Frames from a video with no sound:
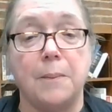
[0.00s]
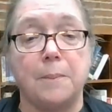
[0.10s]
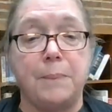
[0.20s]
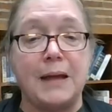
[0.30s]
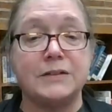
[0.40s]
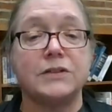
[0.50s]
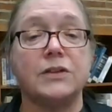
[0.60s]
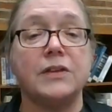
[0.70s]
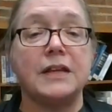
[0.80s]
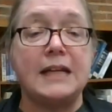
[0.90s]

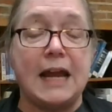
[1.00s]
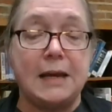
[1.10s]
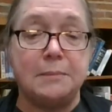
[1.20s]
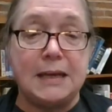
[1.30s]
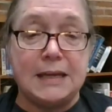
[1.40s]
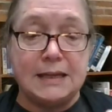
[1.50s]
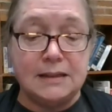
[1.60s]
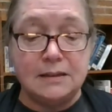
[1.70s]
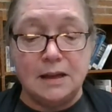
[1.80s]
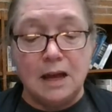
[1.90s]
pencil the name
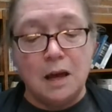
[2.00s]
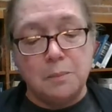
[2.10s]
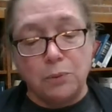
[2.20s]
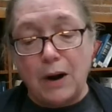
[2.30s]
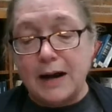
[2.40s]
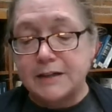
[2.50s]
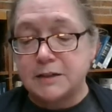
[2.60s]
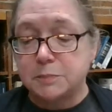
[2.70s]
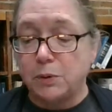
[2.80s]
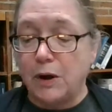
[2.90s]
in, practice
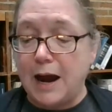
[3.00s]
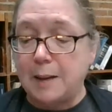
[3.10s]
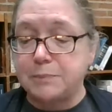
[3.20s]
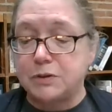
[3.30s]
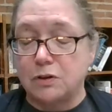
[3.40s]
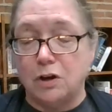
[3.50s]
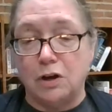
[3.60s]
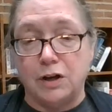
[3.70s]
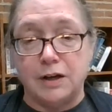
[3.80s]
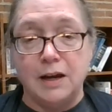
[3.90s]
perhaps
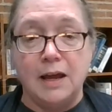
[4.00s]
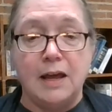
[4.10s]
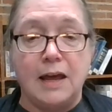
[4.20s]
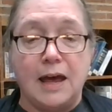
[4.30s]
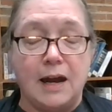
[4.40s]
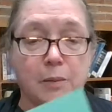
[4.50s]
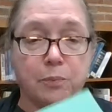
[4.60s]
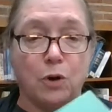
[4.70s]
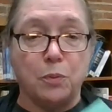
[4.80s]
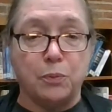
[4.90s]
on an
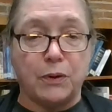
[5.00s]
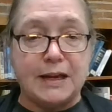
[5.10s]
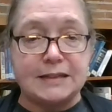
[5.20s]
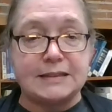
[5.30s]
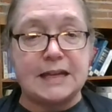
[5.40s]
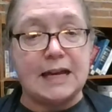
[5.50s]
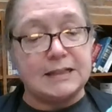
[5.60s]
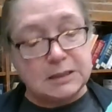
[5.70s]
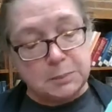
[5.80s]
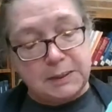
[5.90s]
appropriate
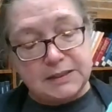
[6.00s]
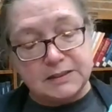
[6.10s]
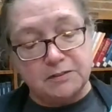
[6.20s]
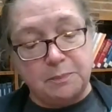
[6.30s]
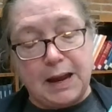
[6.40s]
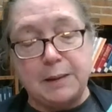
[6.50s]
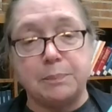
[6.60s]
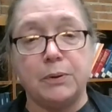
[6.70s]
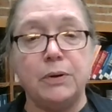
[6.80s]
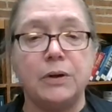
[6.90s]
sized piece of
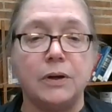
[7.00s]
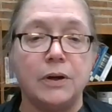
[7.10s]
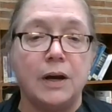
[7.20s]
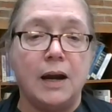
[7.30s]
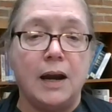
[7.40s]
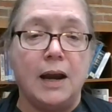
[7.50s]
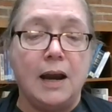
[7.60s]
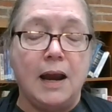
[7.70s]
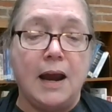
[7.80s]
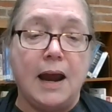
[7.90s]
paper,
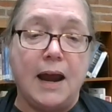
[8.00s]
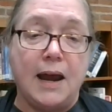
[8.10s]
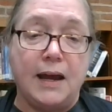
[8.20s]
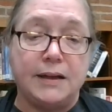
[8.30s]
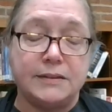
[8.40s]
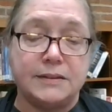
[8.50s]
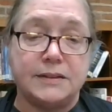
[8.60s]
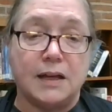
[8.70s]
and